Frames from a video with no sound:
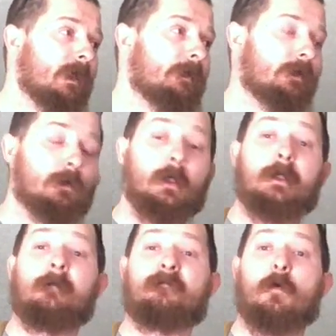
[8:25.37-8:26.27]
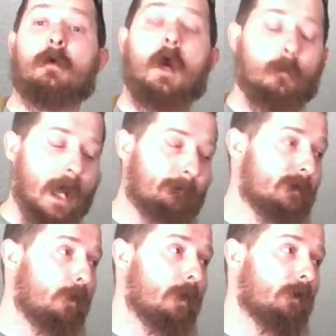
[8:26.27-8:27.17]
If you're looking for a
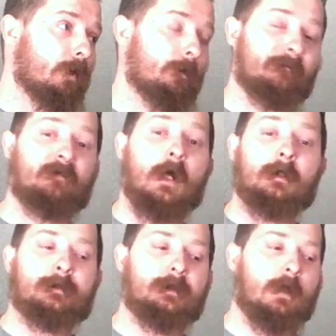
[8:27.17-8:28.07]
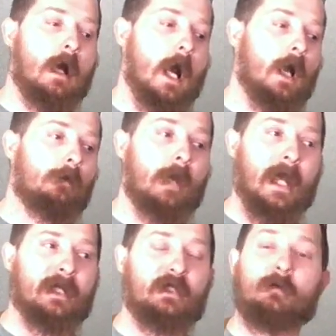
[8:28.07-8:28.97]
rapid boil on the flux and
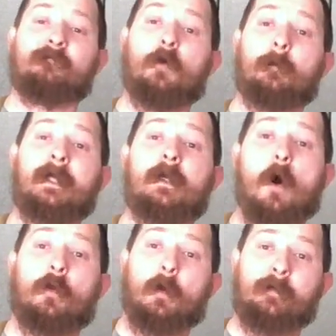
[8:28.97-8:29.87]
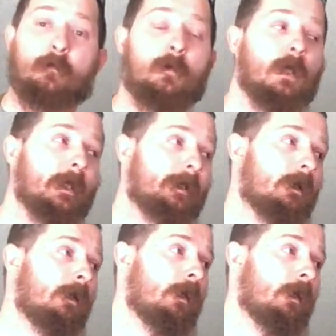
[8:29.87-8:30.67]
a uniform heat all the way through the building,